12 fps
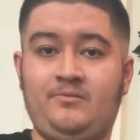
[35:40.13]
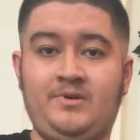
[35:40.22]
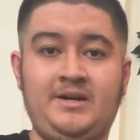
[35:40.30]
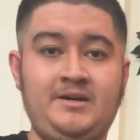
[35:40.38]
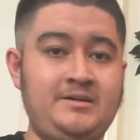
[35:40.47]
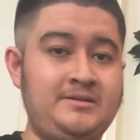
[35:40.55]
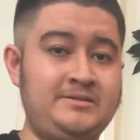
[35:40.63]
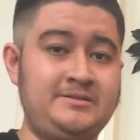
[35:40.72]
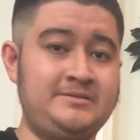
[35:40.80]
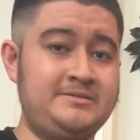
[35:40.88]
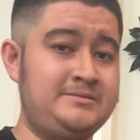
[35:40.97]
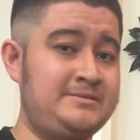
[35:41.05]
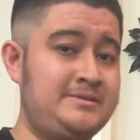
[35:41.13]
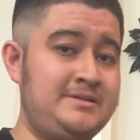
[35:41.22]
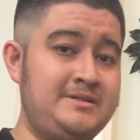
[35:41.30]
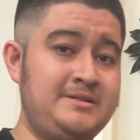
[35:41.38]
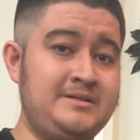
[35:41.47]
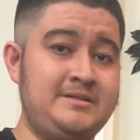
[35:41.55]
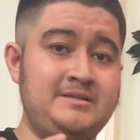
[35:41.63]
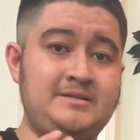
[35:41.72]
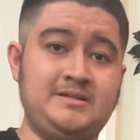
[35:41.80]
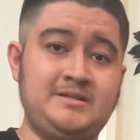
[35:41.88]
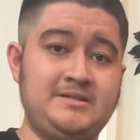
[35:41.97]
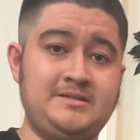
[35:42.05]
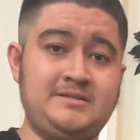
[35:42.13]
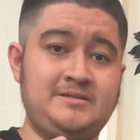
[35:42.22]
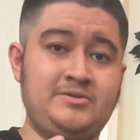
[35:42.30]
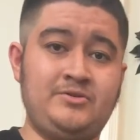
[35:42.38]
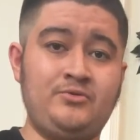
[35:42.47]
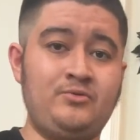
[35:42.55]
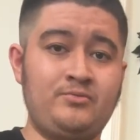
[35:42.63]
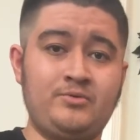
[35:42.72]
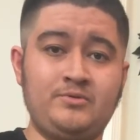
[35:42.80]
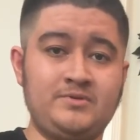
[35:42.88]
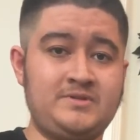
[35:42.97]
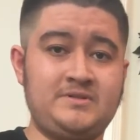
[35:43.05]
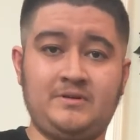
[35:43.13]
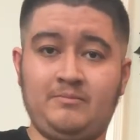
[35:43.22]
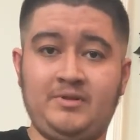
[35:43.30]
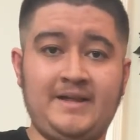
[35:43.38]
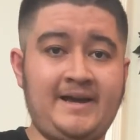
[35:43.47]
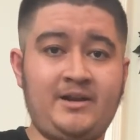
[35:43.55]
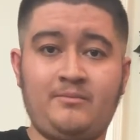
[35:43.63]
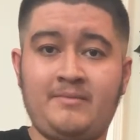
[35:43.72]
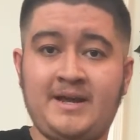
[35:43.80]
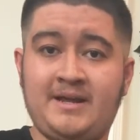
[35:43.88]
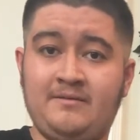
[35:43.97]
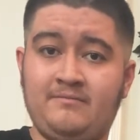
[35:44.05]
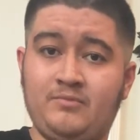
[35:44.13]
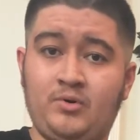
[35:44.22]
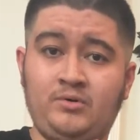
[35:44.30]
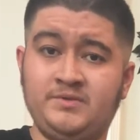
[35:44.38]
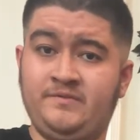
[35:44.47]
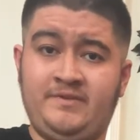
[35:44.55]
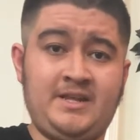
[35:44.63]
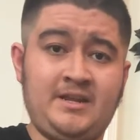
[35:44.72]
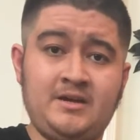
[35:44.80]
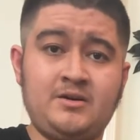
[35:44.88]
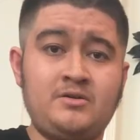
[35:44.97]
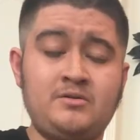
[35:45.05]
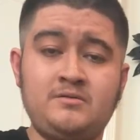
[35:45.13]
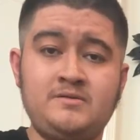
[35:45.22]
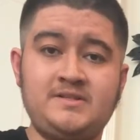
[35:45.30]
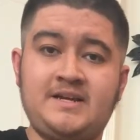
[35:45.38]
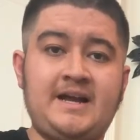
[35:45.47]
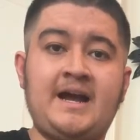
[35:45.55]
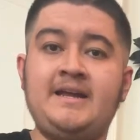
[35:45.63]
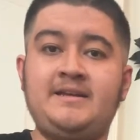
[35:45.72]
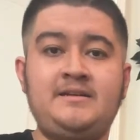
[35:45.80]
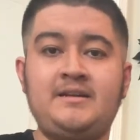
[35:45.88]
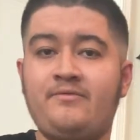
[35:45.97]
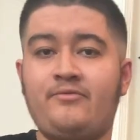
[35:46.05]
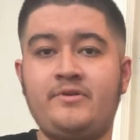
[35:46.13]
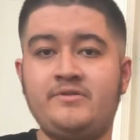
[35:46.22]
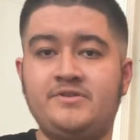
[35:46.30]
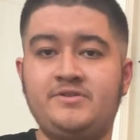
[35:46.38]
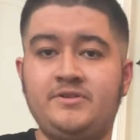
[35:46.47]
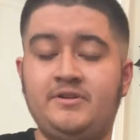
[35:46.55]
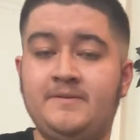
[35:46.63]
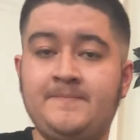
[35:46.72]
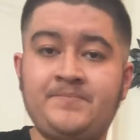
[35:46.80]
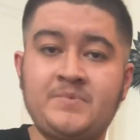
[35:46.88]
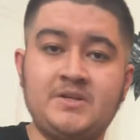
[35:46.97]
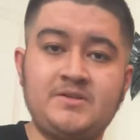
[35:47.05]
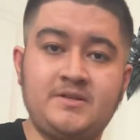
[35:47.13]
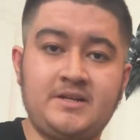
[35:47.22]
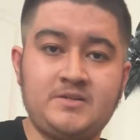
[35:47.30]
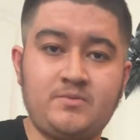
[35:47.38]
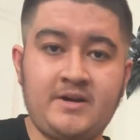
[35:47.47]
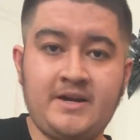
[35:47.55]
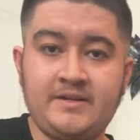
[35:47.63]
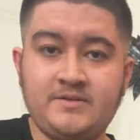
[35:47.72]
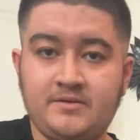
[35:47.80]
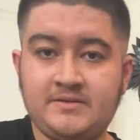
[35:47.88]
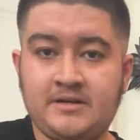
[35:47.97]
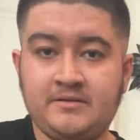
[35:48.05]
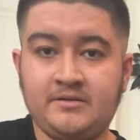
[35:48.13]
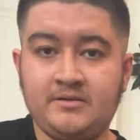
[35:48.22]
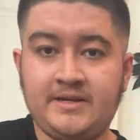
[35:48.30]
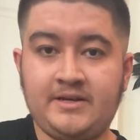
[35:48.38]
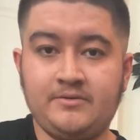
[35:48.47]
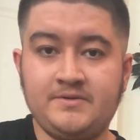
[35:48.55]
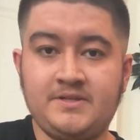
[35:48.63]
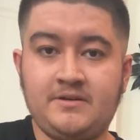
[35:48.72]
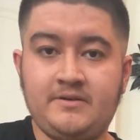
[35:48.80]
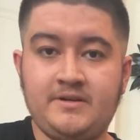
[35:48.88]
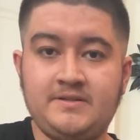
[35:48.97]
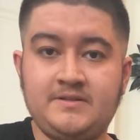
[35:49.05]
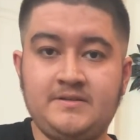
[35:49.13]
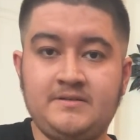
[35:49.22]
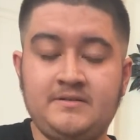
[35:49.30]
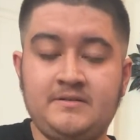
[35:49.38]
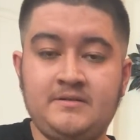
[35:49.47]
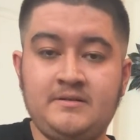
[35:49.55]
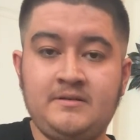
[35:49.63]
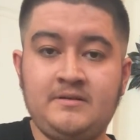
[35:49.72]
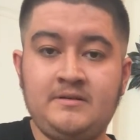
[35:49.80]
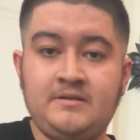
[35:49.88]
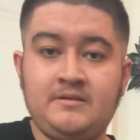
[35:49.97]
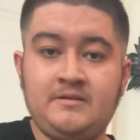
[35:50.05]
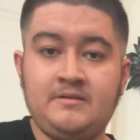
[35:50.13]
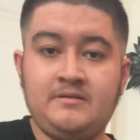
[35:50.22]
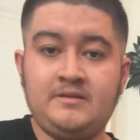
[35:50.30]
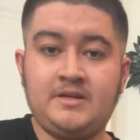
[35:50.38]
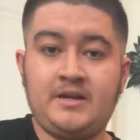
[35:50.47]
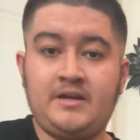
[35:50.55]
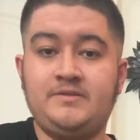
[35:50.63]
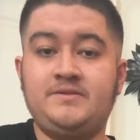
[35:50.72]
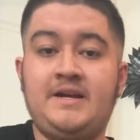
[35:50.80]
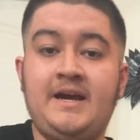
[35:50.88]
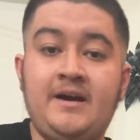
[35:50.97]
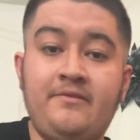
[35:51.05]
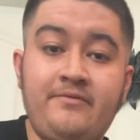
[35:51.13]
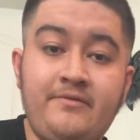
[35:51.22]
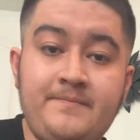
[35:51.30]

well, does the new rules apply to my old videos? Like I never understood. So that's why I took down the Lego series that I used to have.